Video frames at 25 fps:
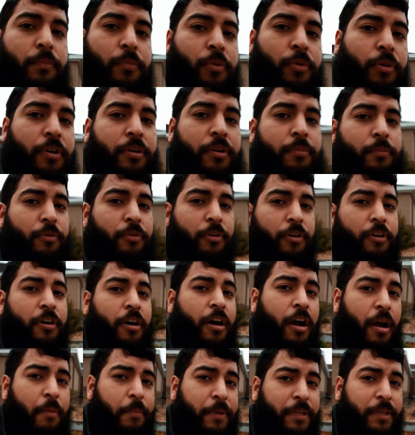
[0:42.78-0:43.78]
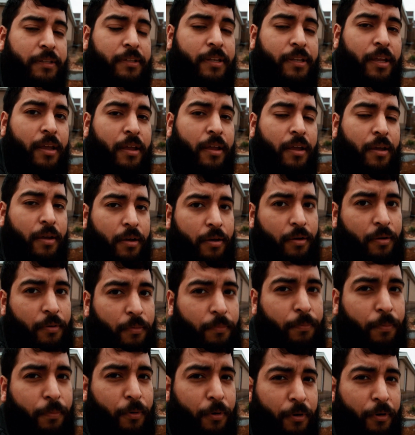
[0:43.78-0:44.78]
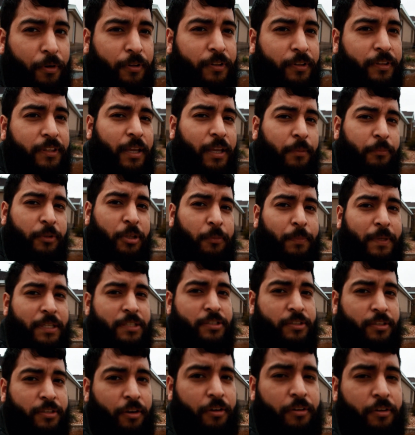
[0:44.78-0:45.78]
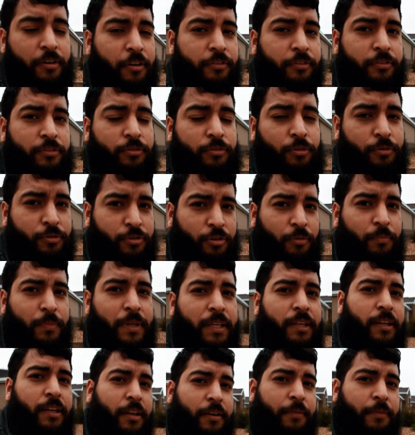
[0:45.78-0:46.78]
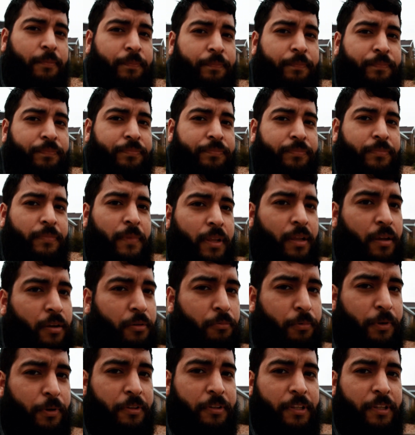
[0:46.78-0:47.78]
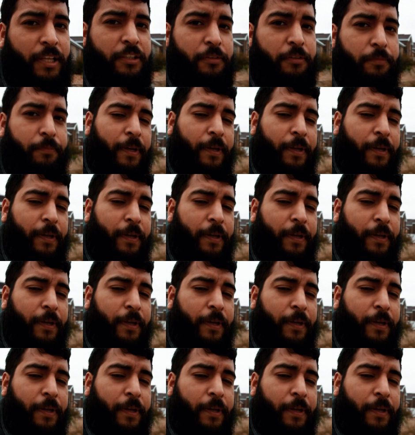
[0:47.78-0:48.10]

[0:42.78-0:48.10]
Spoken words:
more and more common for them to be shared on social media, whether that's